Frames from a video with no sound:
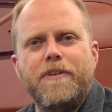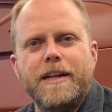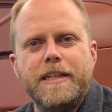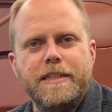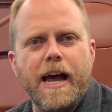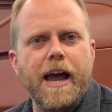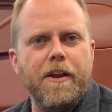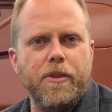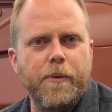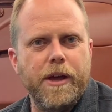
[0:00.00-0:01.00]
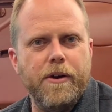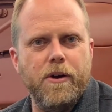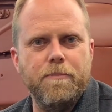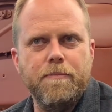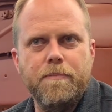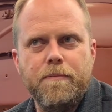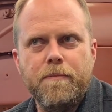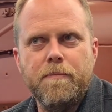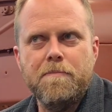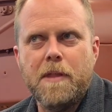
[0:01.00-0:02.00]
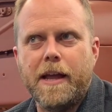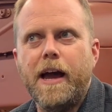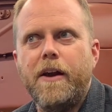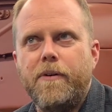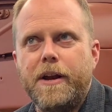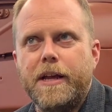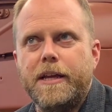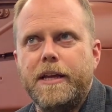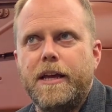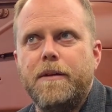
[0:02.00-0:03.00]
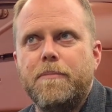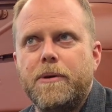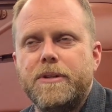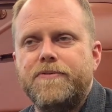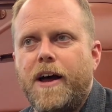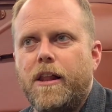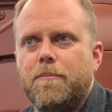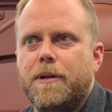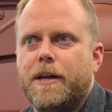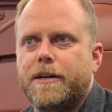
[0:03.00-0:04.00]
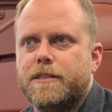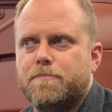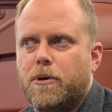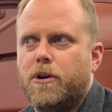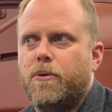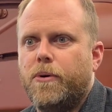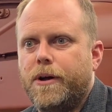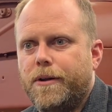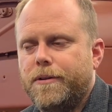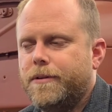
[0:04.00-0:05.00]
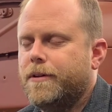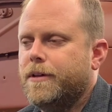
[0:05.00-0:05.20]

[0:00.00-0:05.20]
In fact, it died on the way home. I got it running again, but it was fouling plugs, burning oil.